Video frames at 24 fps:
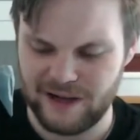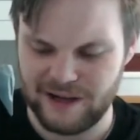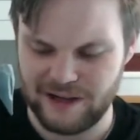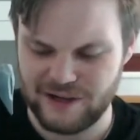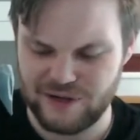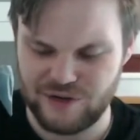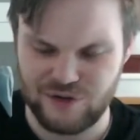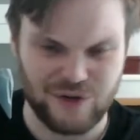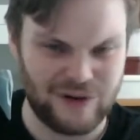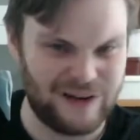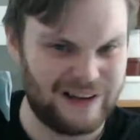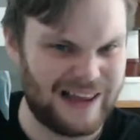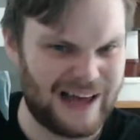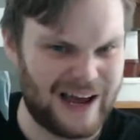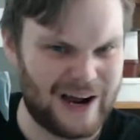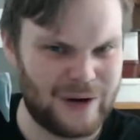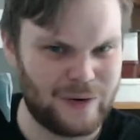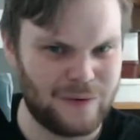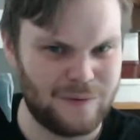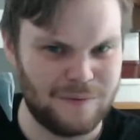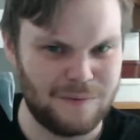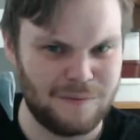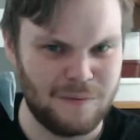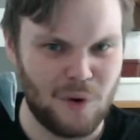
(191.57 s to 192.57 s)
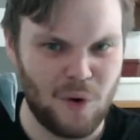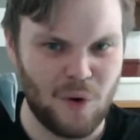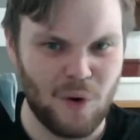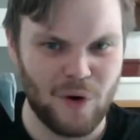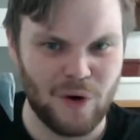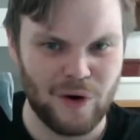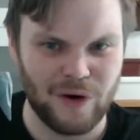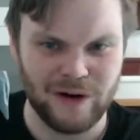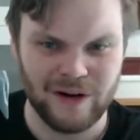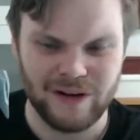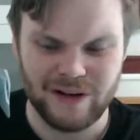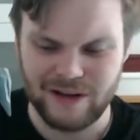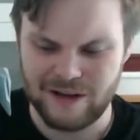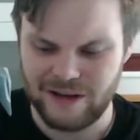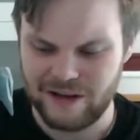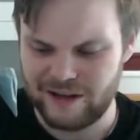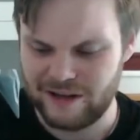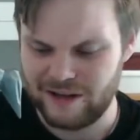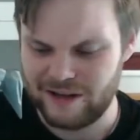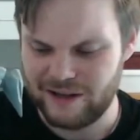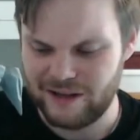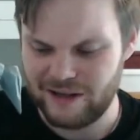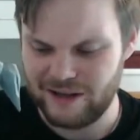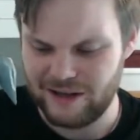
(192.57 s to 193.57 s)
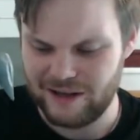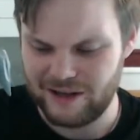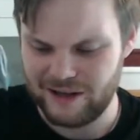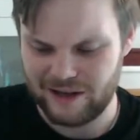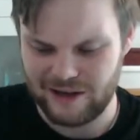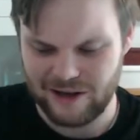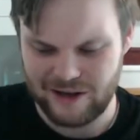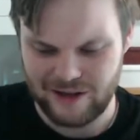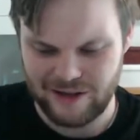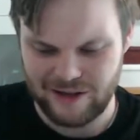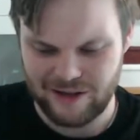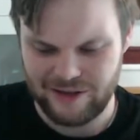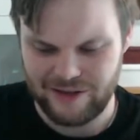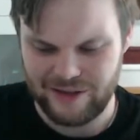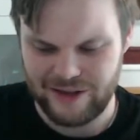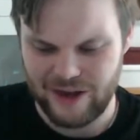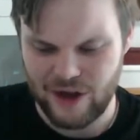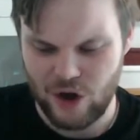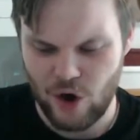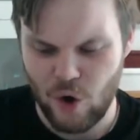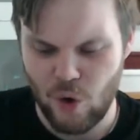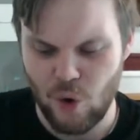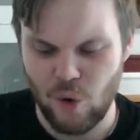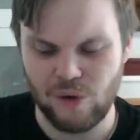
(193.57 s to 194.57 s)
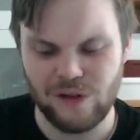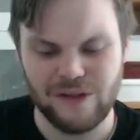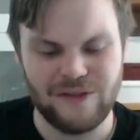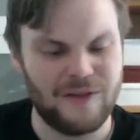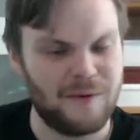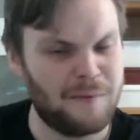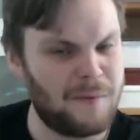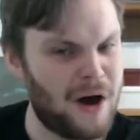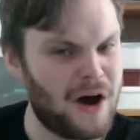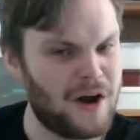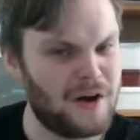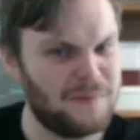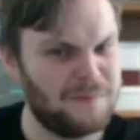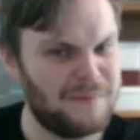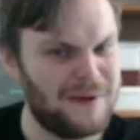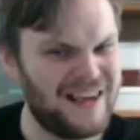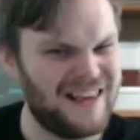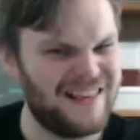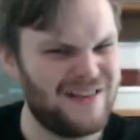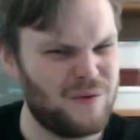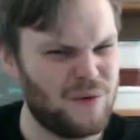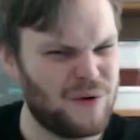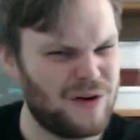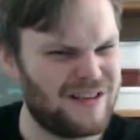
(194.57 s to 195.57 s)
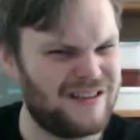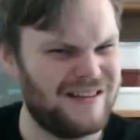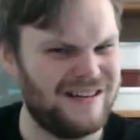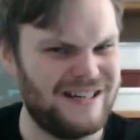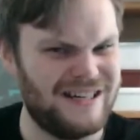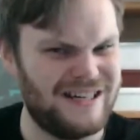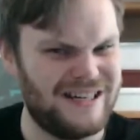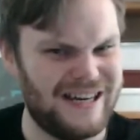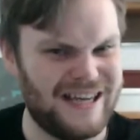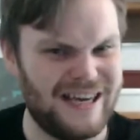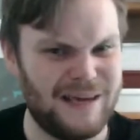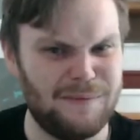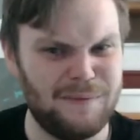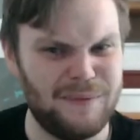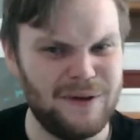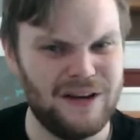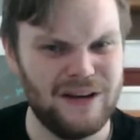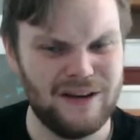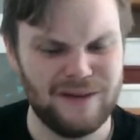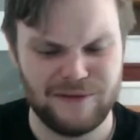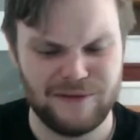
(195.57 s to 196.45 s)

drill out more, because the hole in the bottom piece wasn't deep enough.